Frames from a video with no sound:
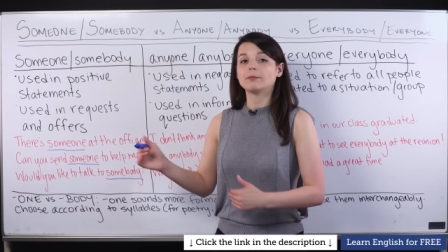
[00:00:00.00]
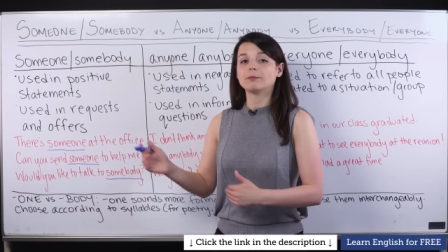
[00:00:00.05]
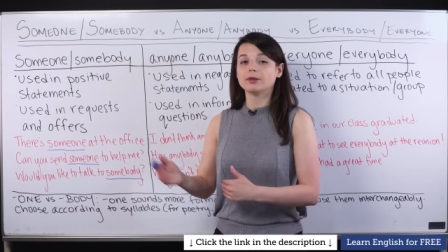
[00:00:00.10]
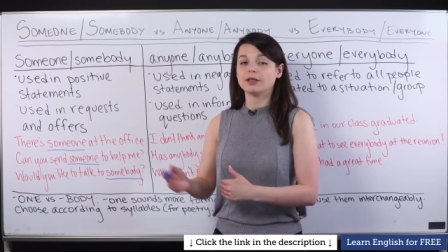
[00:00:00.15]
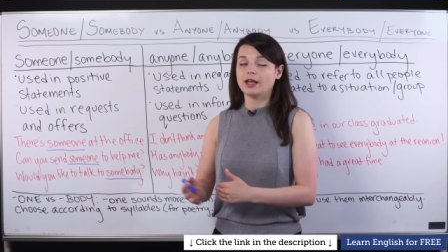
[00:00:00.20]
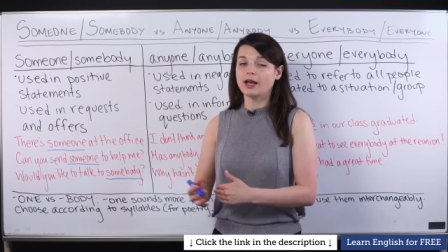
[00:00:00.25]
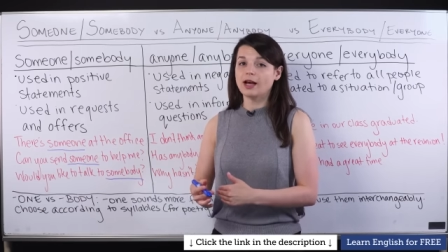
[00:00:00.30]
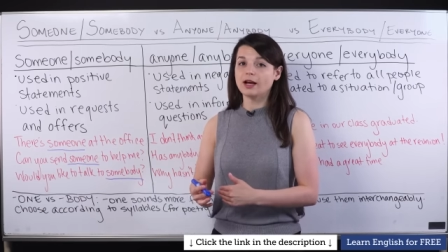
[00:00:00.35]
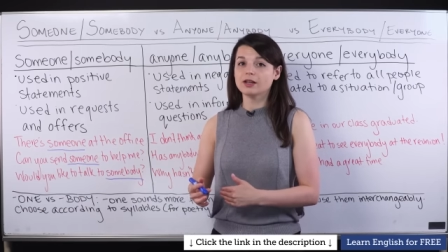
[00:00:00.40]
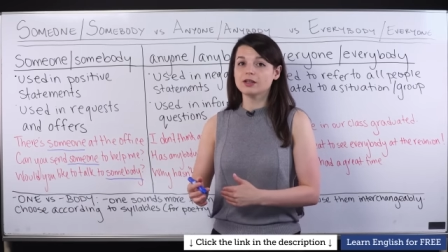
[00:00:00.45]
but
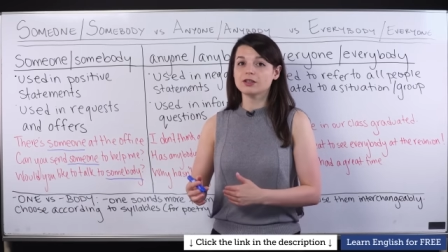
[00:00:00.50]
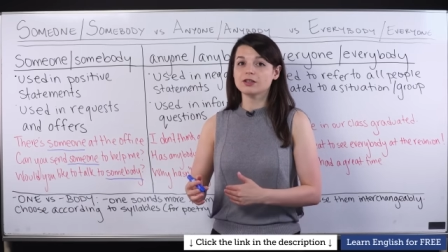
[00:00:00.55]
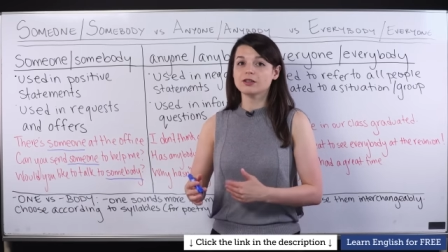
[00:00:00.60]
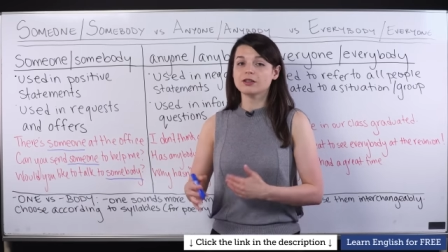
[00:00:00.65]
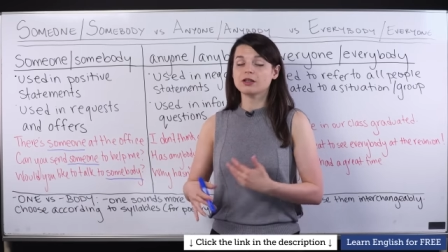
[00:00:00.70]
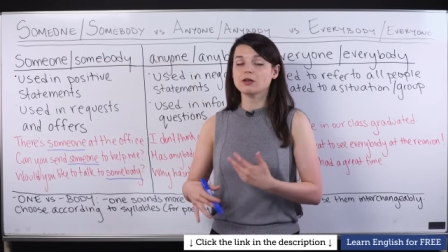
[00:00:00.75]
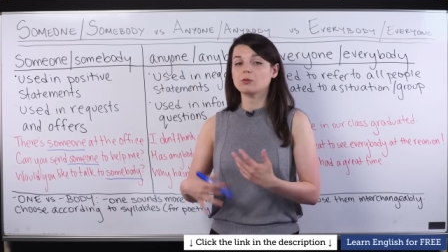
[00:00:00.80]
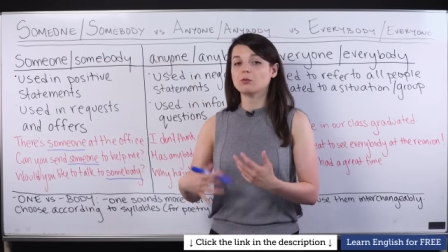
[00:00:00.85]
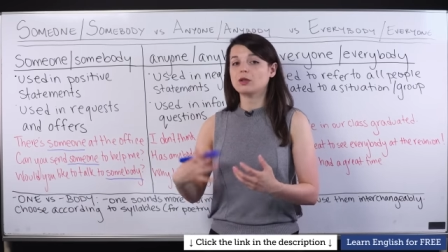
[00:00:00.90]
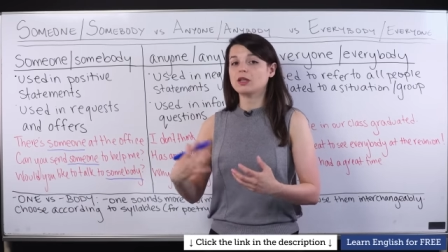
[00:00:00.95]

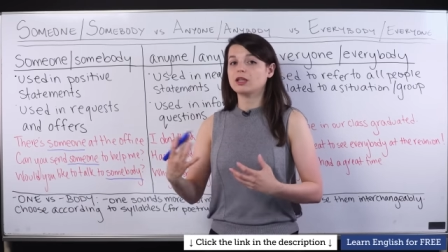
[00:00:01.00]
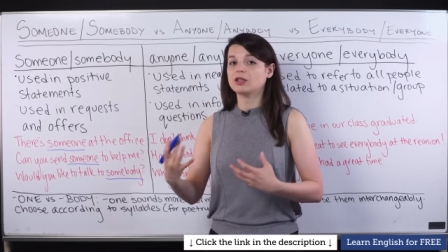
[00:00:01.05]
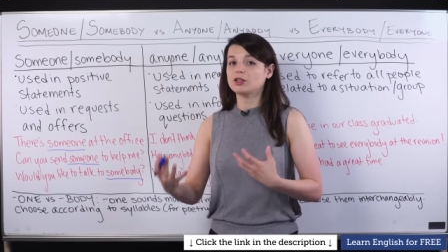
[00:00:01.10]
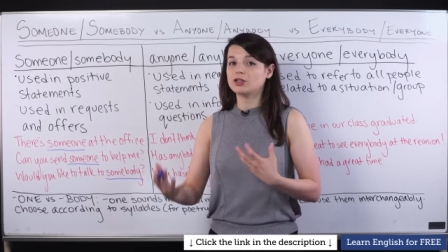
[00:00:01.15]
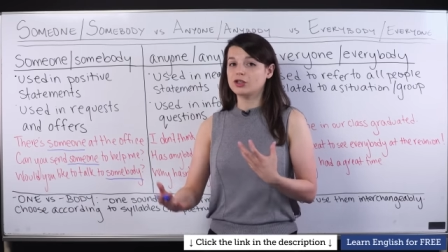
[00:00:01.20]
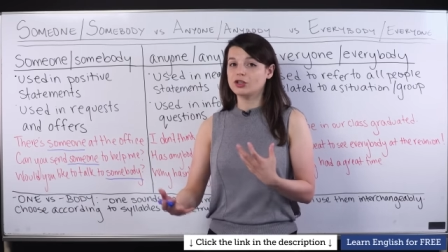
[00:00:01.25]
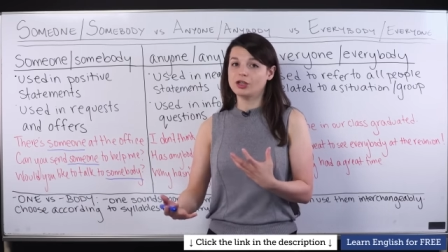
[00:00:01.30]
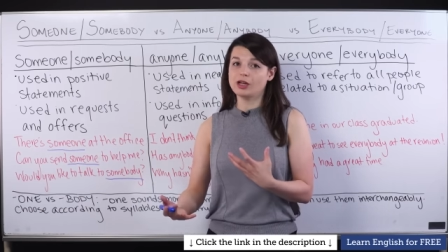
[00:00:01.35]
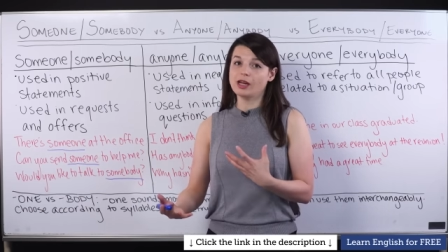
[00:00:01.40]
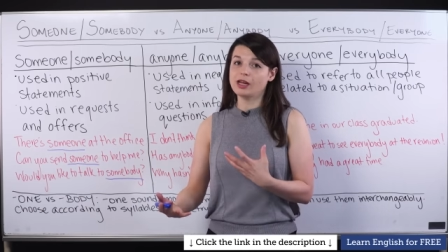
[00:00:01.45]
actually we can
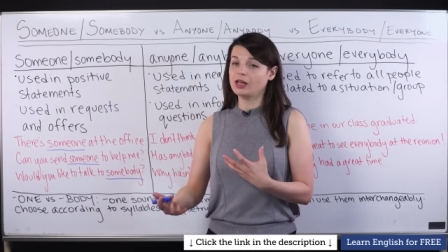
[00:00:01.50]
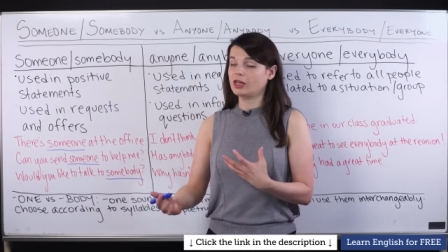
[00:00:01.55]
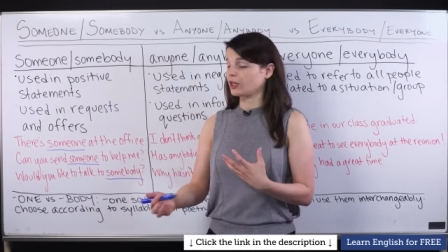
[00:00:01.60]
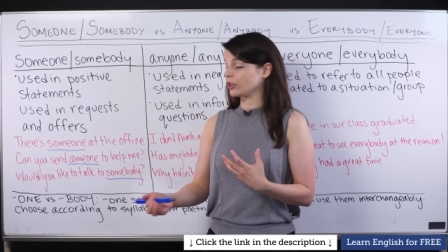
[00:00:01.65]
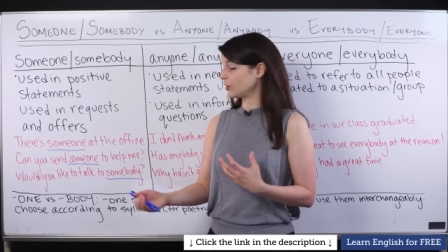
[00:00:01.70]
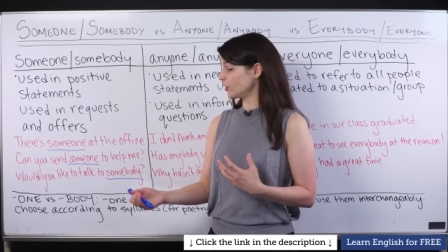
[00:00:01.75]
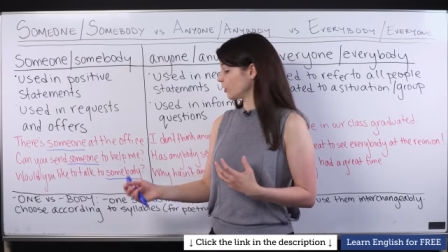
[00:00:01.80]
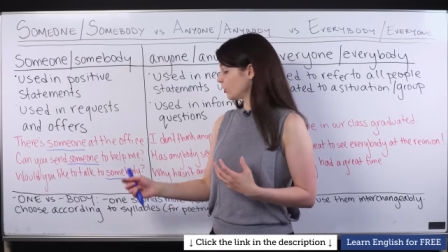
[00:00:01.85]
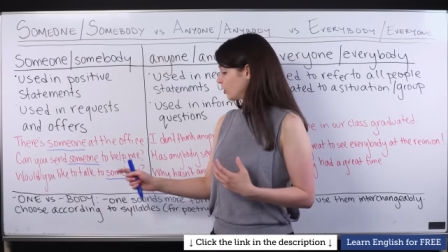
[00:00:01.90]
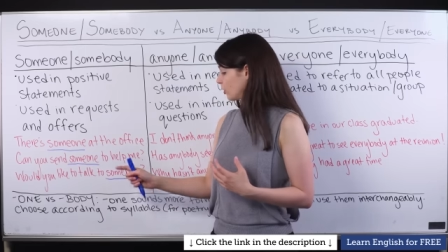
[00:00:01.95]

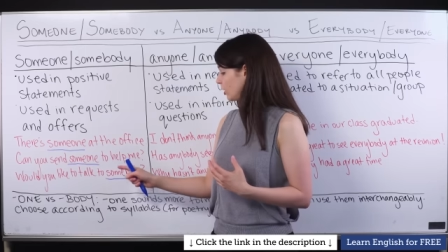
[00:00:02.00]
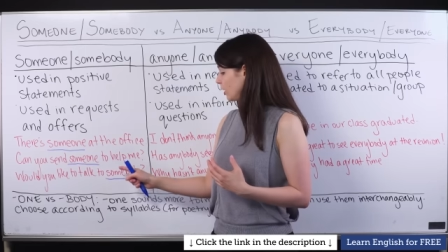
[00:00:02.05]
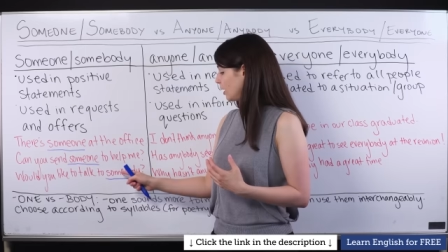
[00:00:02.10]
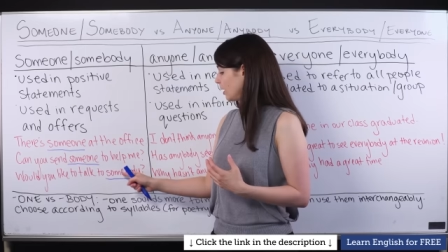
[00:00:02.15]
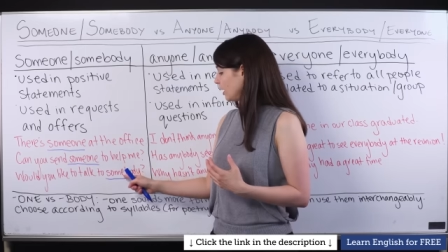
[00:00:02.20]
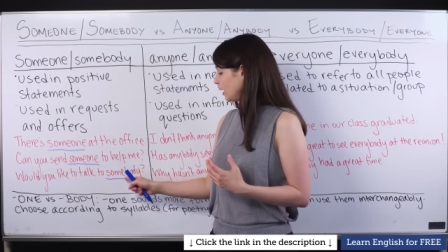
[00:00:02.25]
change